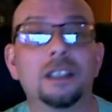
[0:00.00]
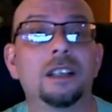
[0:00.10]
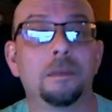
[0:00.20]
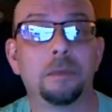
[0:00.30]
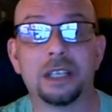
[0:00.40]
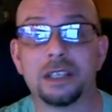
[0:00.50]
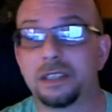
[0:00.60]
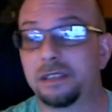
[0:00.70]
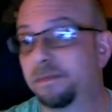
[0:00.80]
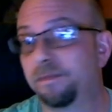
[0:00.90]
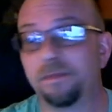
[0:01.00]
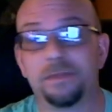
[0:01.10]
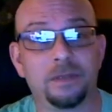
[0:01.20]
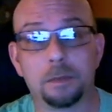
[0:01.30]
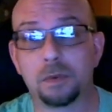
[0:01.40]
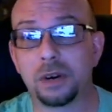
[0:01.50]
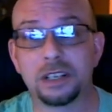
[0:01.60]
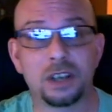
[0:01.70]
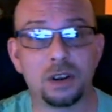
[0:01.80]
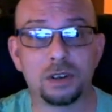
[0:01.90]
because the Prius
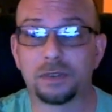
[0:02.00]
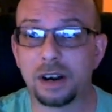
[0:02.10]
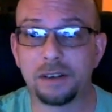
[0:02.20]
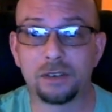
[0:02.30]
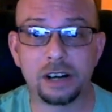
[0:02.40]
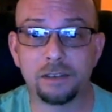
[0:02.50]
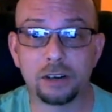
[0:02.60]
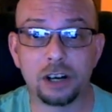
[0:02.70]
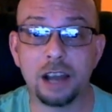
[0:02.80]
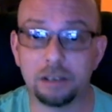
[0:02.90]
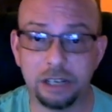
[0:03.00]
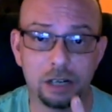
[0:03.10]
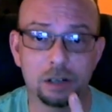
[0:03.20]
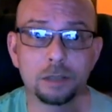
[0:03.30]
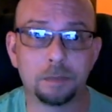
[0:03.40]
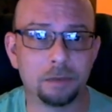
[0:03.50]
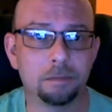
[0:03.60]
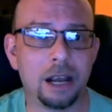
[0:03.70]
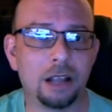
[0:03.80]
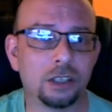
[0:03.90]
goes forever and ever not years but
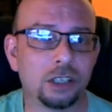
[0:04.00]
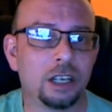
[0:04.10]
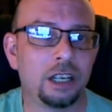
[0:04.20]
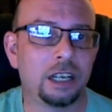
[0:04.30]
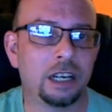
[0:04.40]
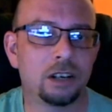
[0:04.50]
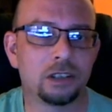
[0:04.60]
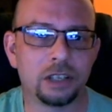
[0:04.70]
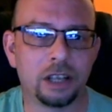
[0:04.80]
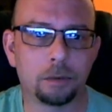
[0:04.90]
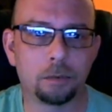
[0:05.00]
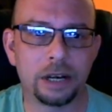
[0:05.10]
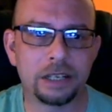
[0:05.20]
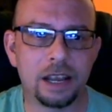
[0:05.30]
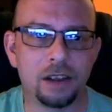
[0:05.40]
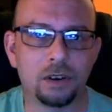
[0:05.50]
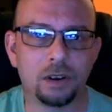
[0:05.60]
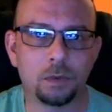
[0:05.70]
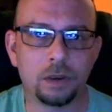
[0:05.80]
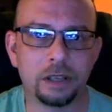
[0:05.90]
mileage here's another breakdown
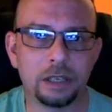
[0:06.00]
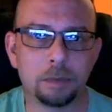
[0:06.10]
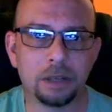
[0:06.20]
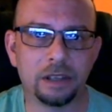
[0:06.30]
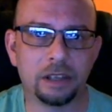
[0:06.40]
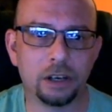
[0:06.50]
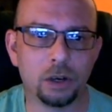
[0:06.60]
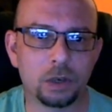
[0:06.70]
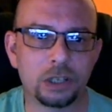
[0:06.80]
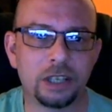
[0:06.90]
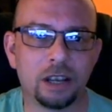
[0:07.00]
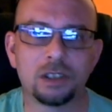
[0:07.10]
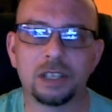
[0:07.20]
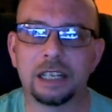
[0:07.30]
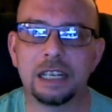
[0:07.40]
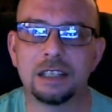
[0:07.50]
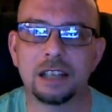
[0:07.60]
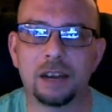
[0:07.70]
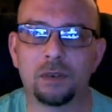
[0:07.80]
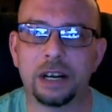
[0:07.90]
on one of these but the newer cells like he's
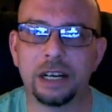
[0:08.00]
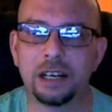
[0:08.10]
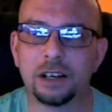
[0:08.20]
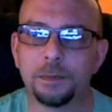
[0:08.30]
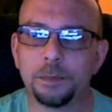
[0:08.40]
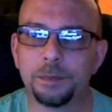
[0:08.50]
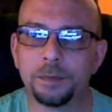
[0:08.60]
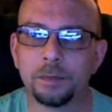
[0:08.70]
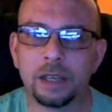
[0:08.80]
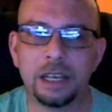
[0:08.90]
got right here he